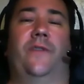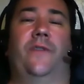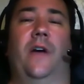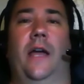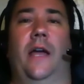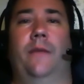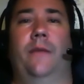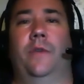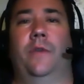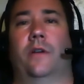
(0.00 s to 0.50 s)

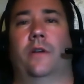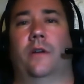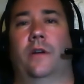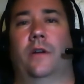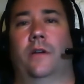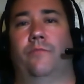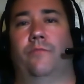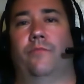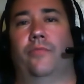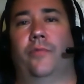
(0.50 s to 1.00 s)
fine, but you're
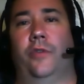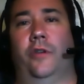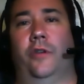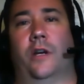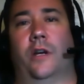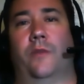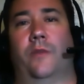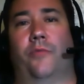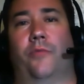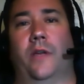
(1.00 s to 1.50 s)

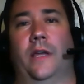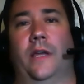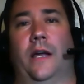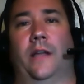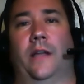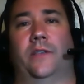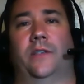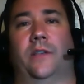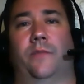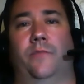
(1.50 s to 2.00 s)
gonna bring
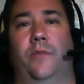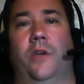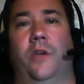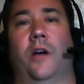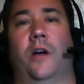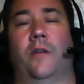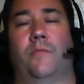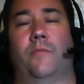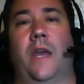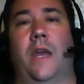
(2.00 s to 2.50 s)
on some
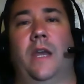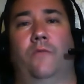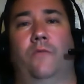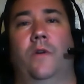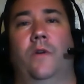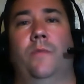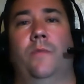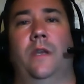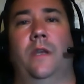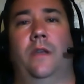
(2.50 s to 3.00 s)
young men and
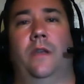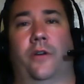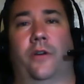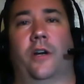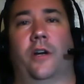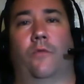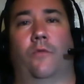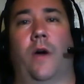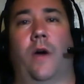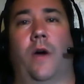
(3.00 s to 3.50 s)
women, and they're
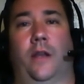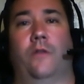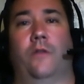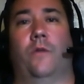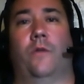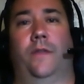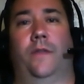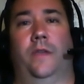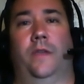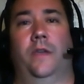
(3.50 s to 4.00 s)
gonna want to
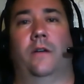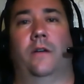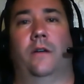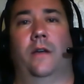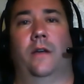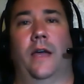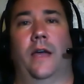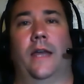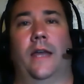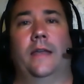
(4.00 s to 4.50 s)
go on the
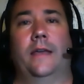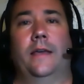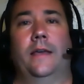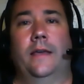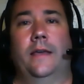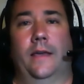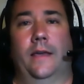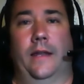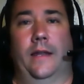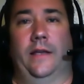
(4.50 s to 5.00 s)
internet.
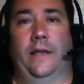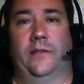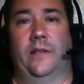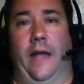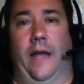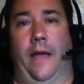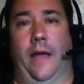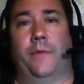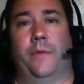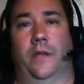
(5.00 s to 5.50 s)
And I
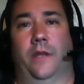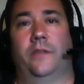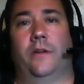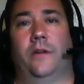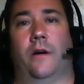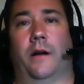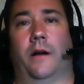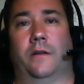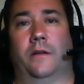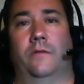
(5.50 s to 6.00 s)
said, I'm gonna
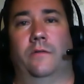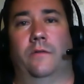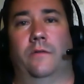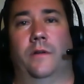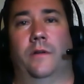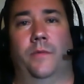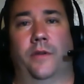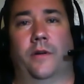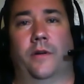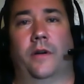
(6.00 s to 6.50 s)
talk to
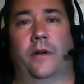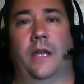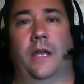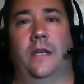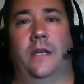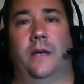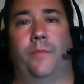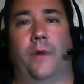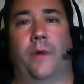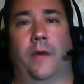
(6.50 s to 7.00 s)
them, and they're gonna
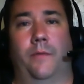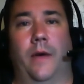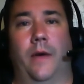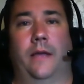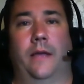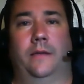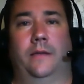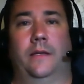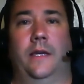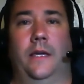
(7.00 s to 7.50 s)
end up on
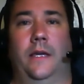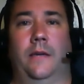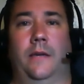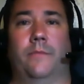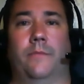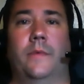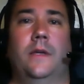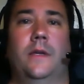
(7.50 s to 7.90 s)
my team